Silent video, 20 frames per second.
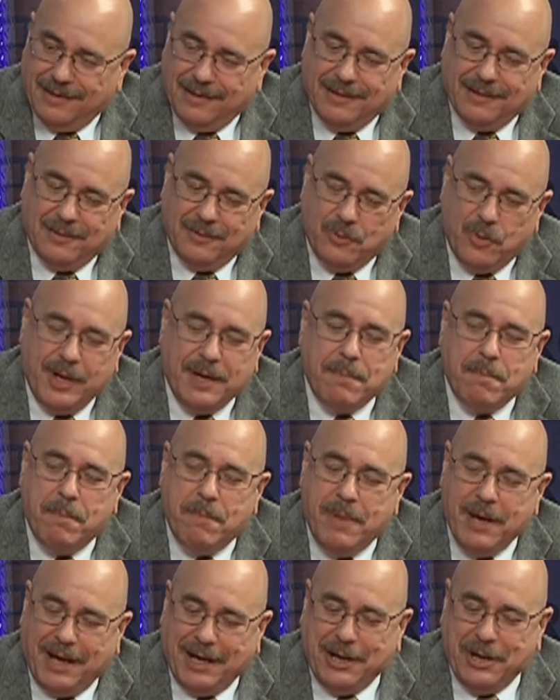we
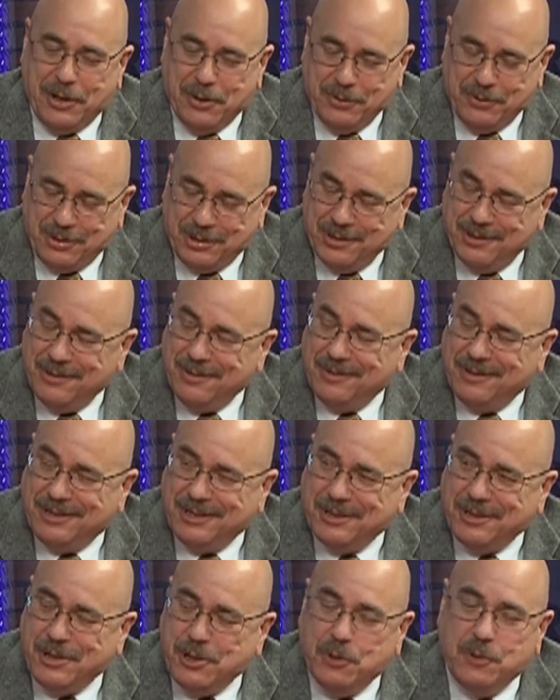beg you to,
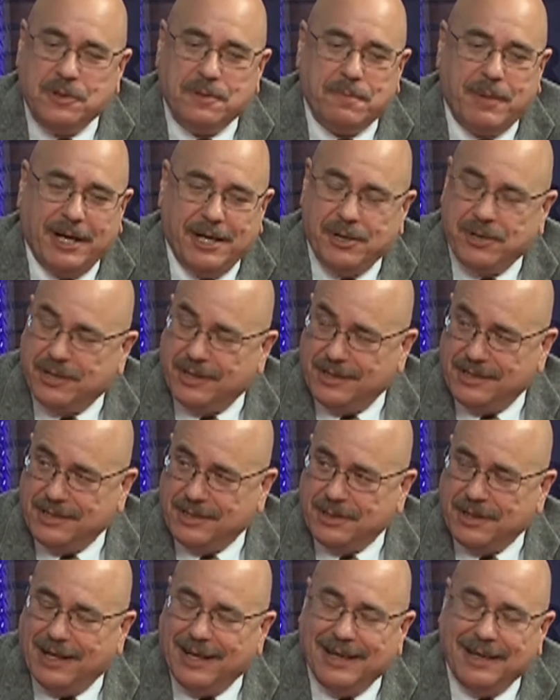to use
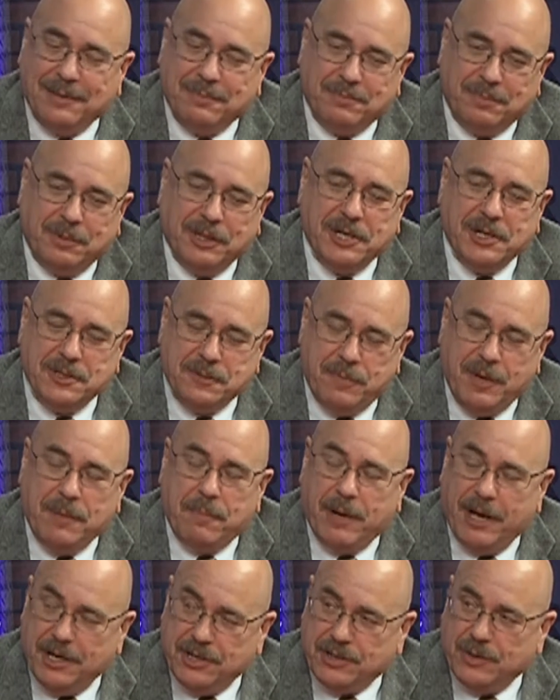patience. Uh, please be
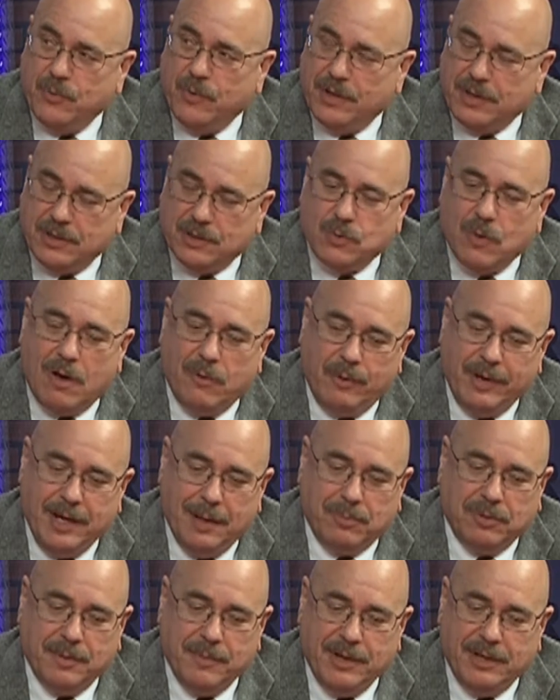patient with us while we
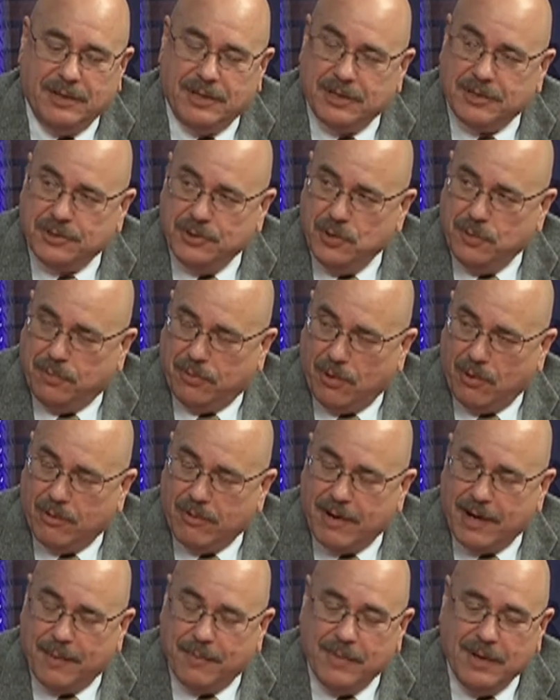implement this new
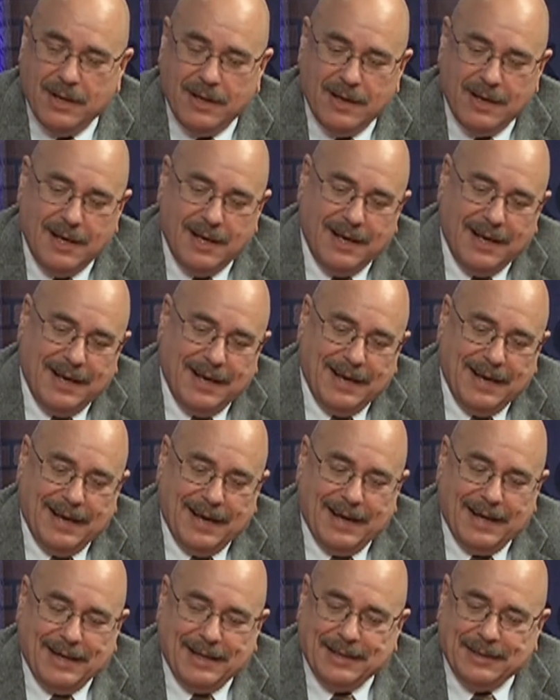program.
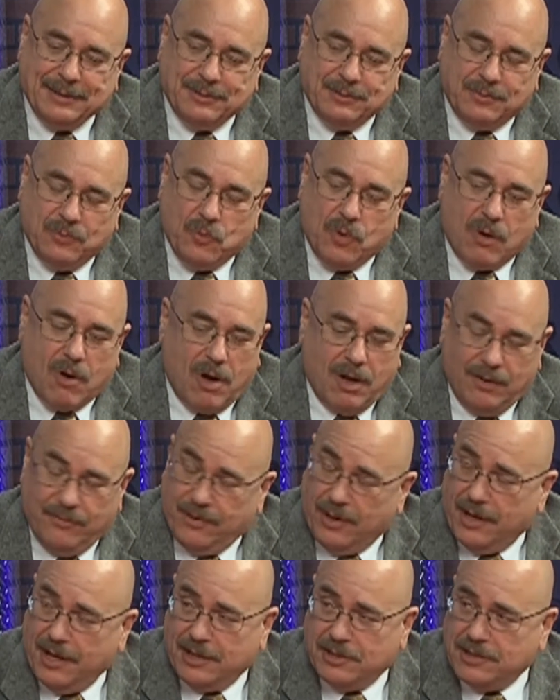Uh, we're all
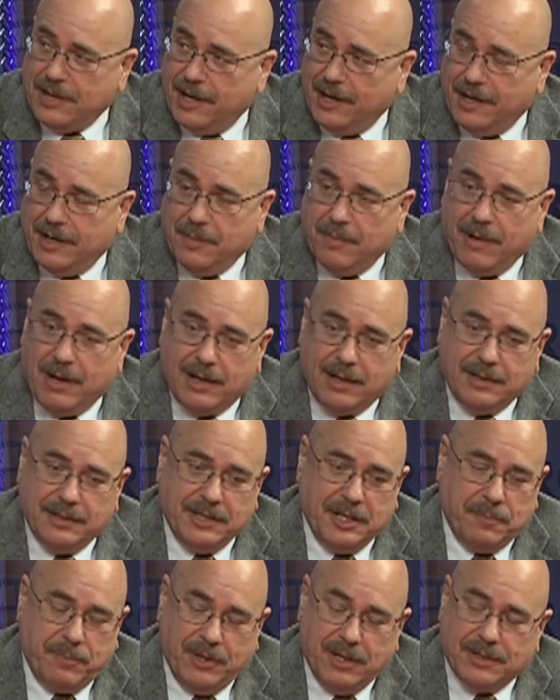very excited about it.
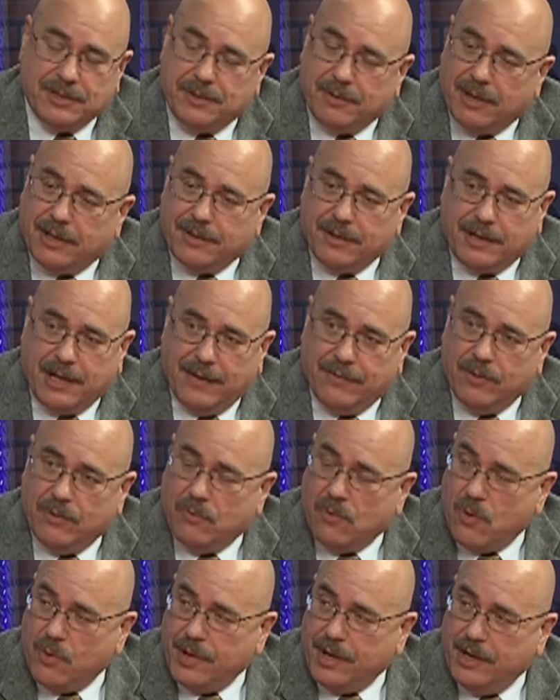DPS Director Kevin
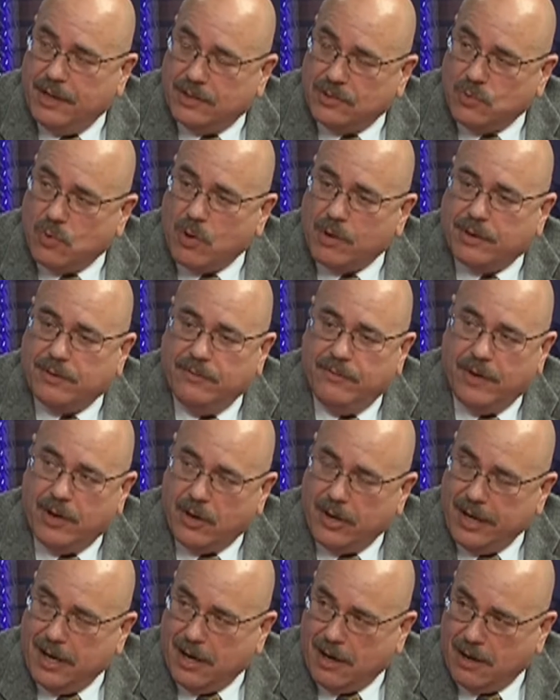Roney has worked
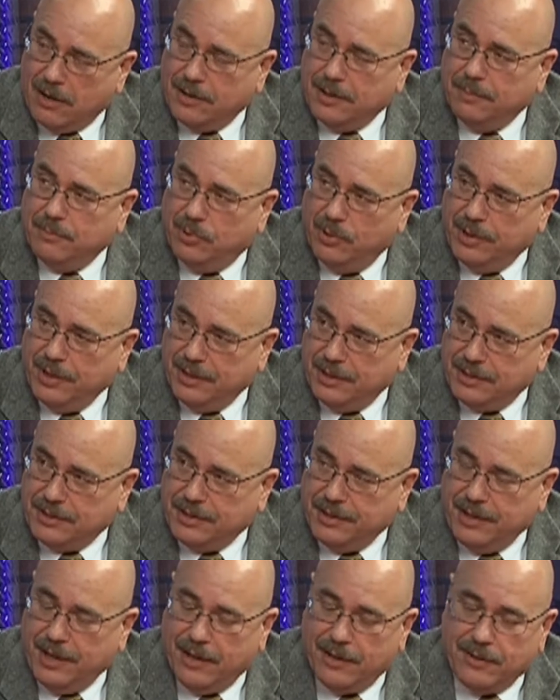very hard in putting this
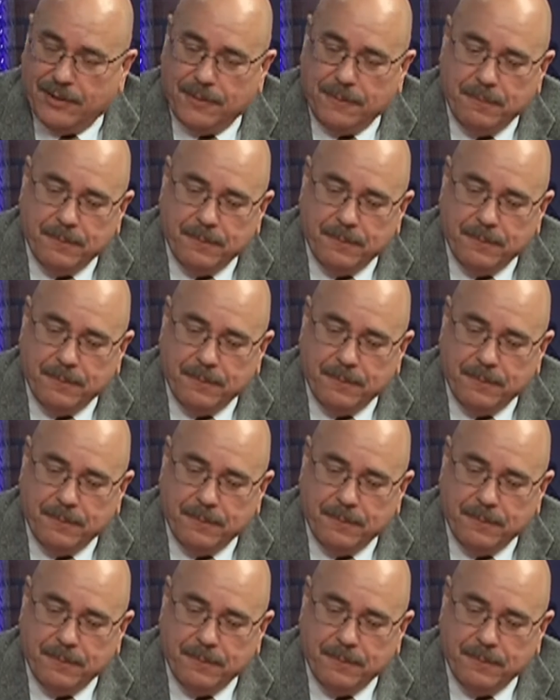together.